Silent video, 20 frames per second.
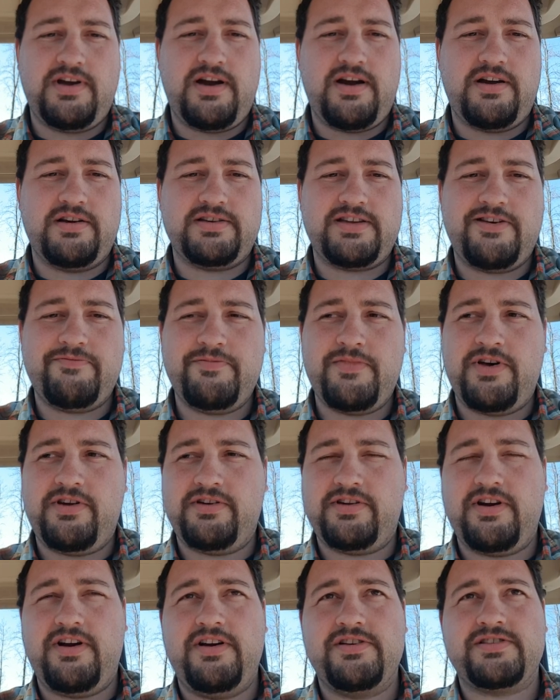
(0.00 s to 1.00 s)
cars. Have
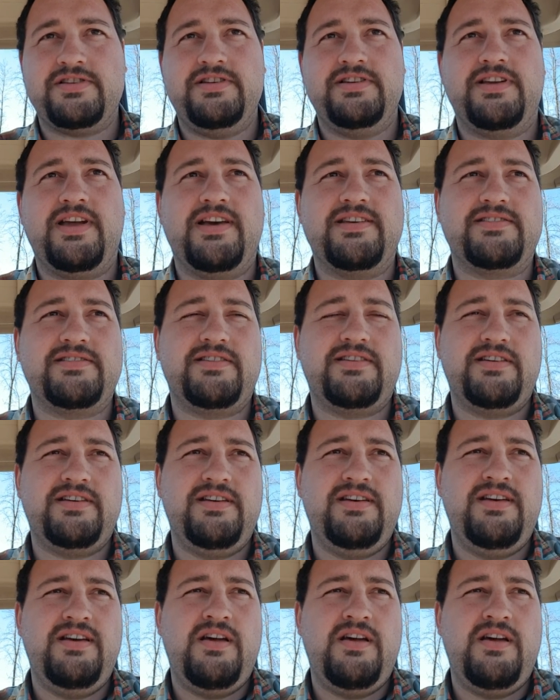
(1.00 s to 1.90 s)
model cars on the desk.